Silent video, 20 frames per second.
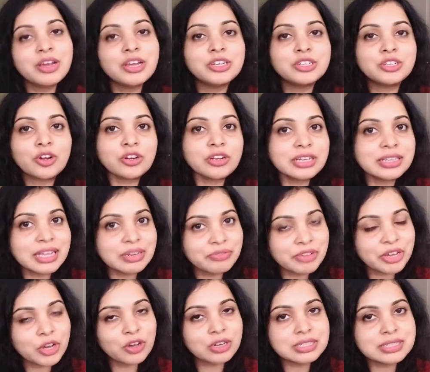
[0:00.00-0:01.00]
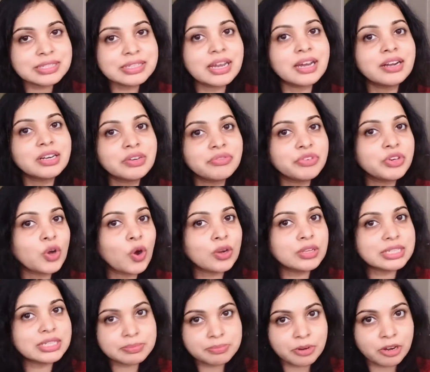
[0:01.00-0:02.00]
Not only that we're going to see a review on
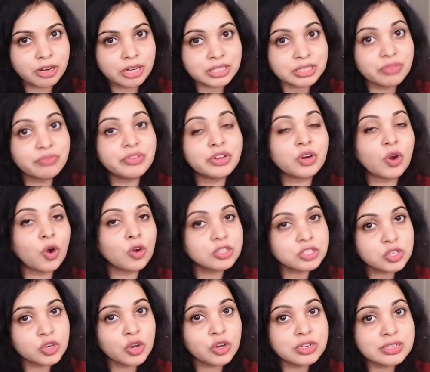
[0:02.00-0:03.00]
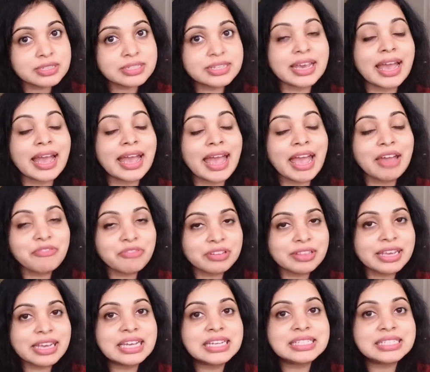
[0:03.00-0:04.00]
this product, we're also going to see
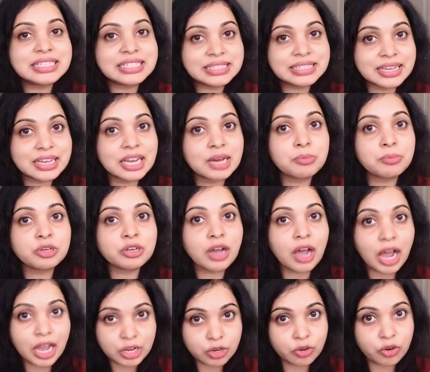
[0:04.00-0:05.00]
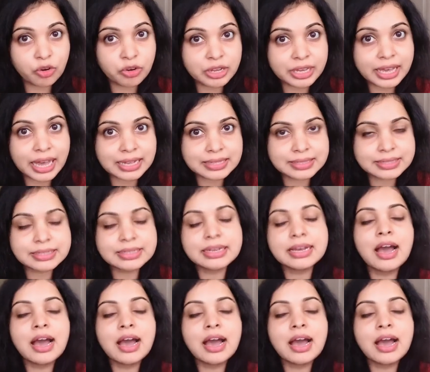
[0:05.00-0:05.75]
everything in detail about hyaluronic acid,